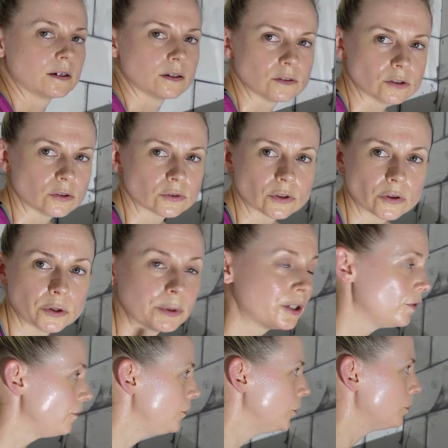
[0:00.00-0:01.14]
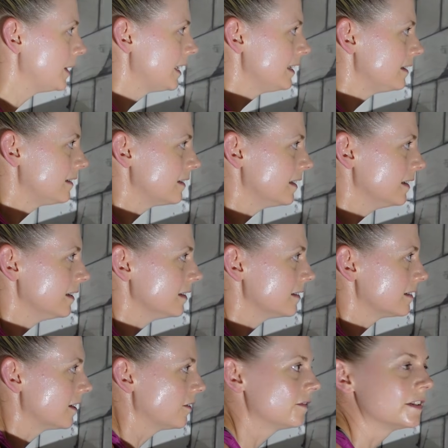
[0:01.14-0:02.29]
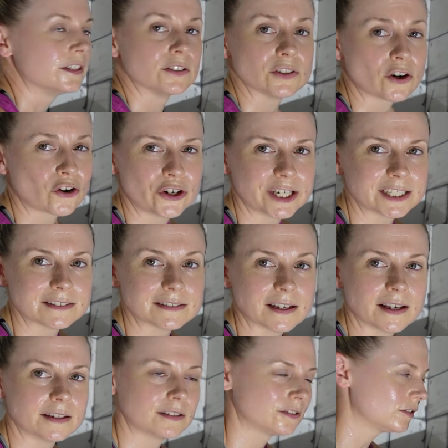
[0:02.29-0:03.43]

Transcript: So it's only been a few minutes and this stuff is already set.